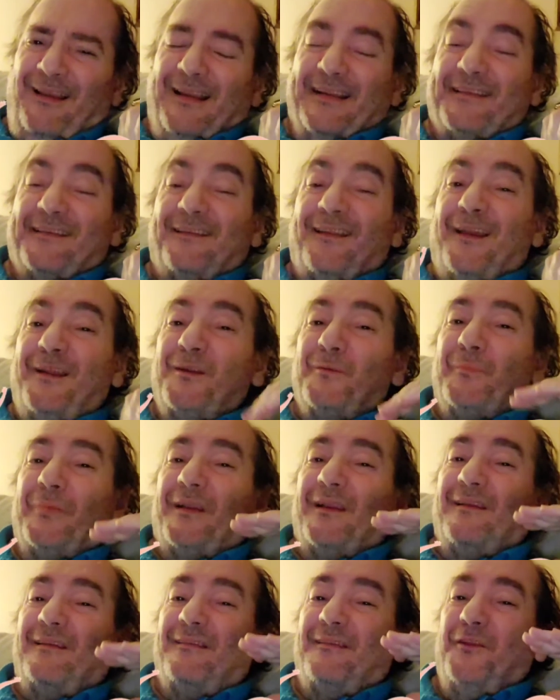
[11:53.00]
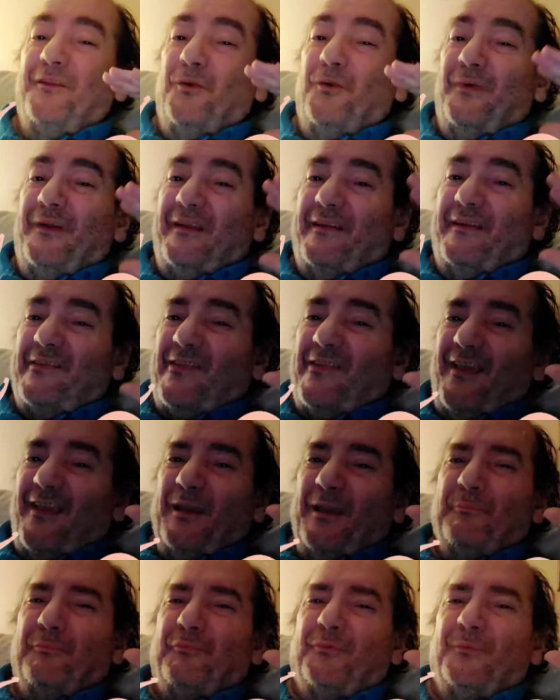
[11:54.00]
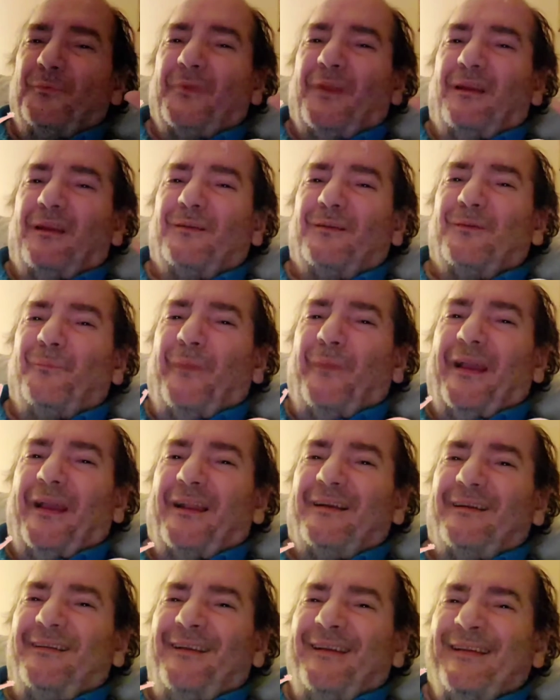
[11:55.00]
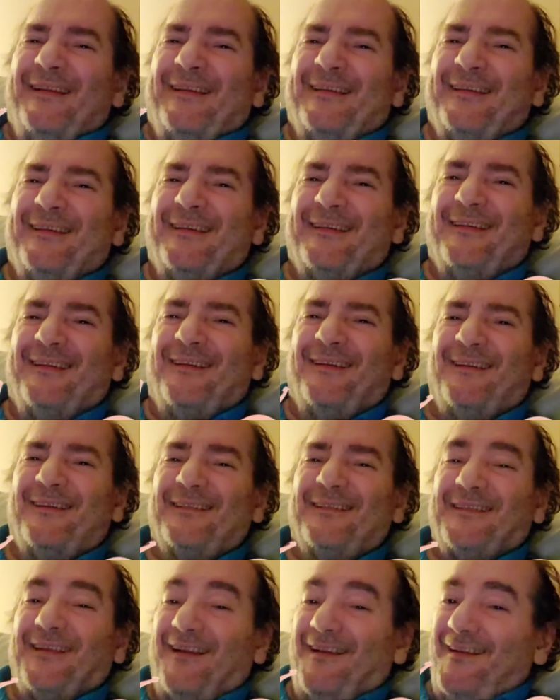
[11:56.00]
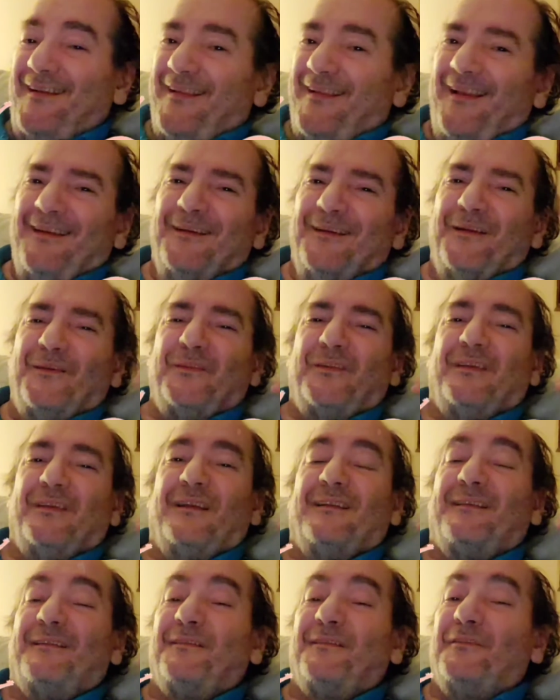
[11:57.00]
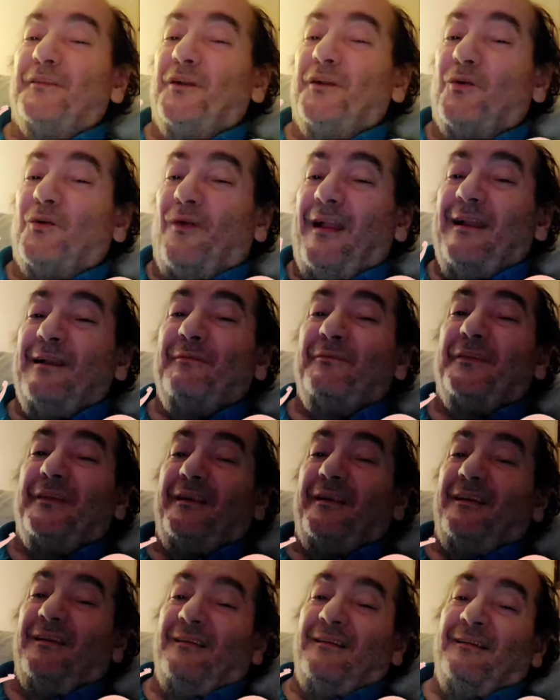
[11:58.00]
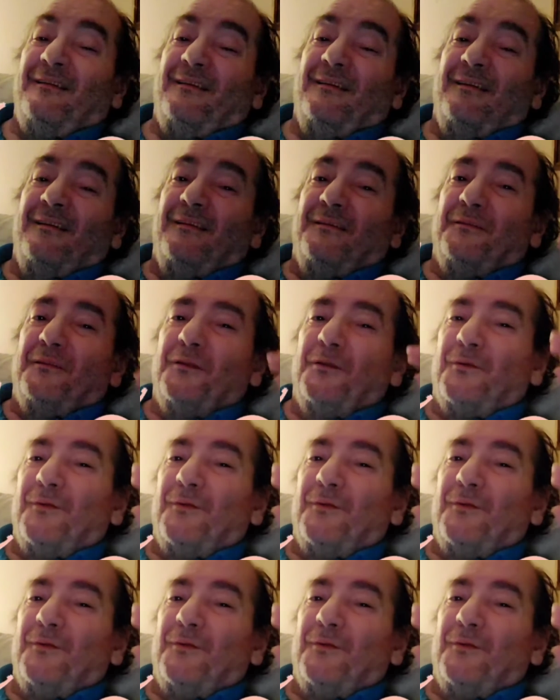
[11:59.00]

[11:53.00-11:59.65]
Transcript: It's lighter because you know what escaped from dark matter? Dark energy. It's the gravity. The